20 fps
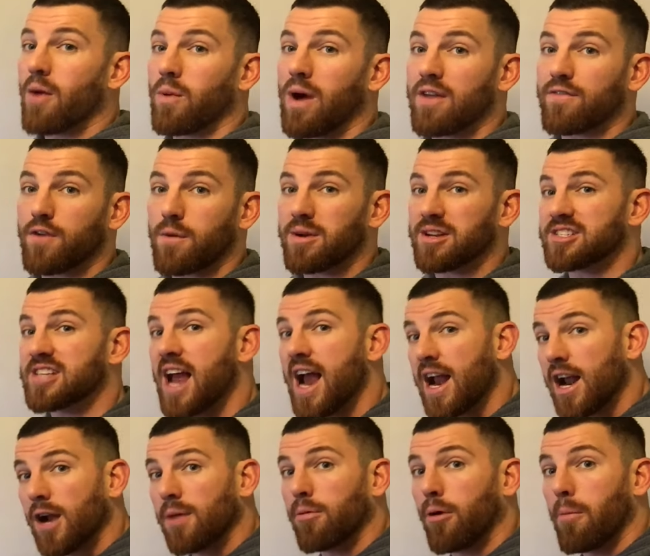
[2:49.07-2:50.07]
I went from a
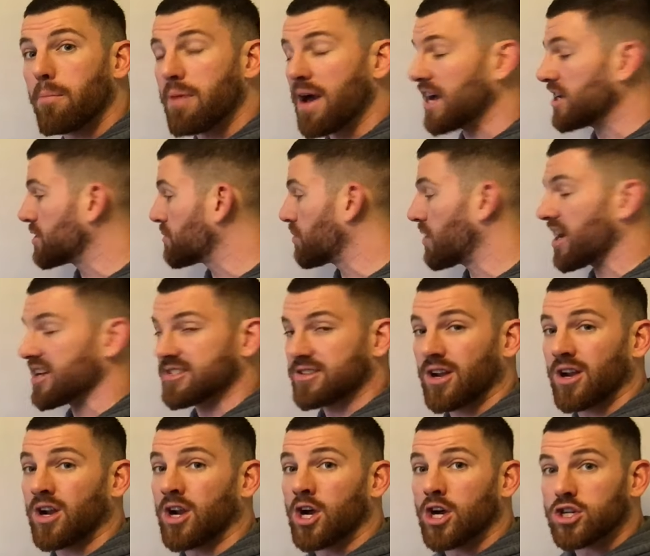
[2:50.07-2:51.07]
terrible bench
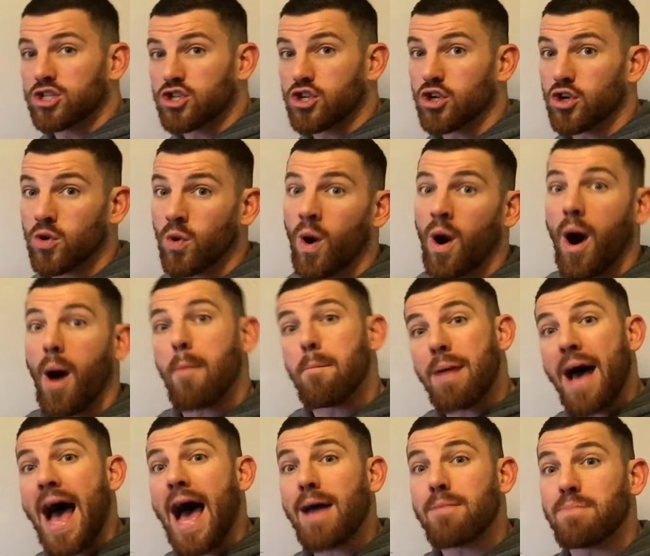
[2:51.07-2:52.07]
presser to a
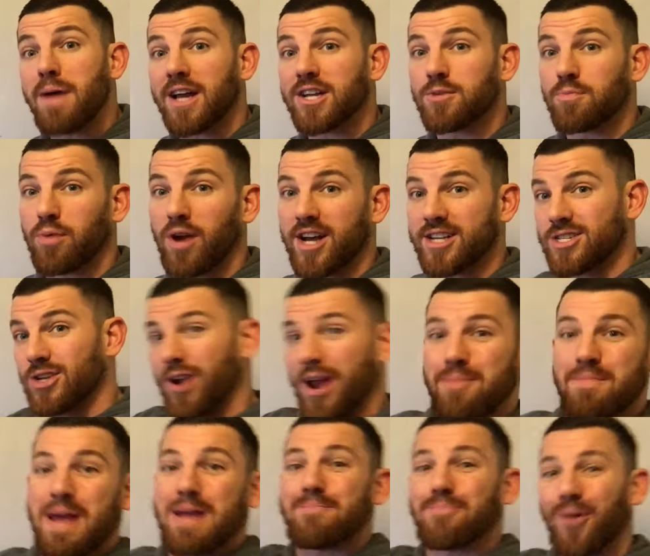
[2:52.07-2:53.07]
bad bench presser. I
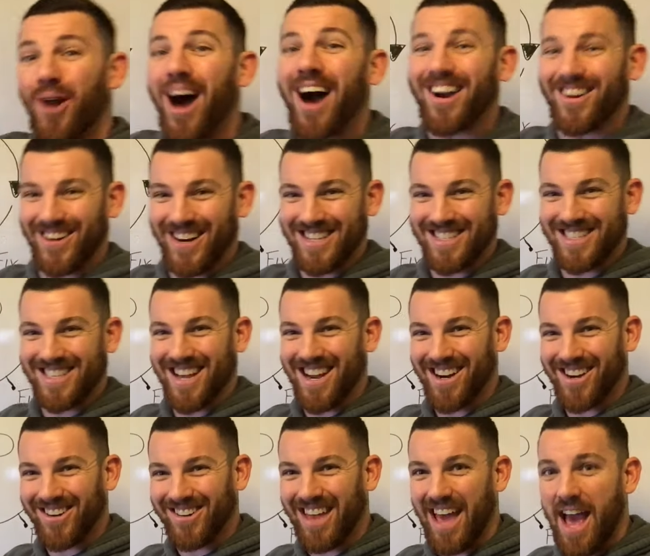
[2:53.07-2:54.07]
made progress
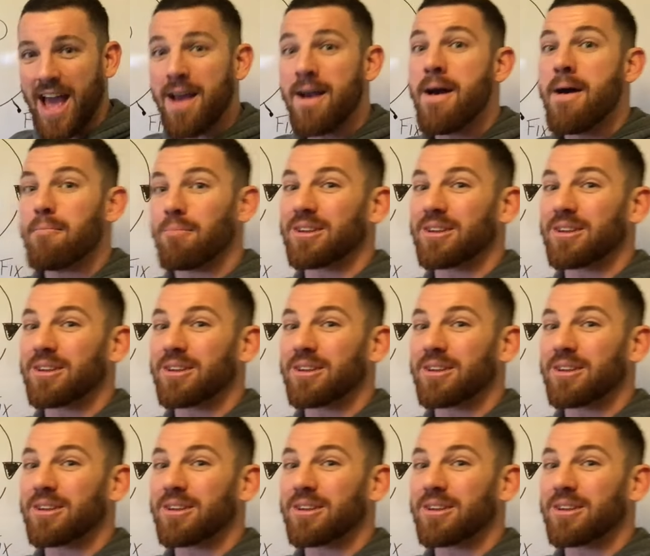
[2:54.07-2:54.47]
there, okay?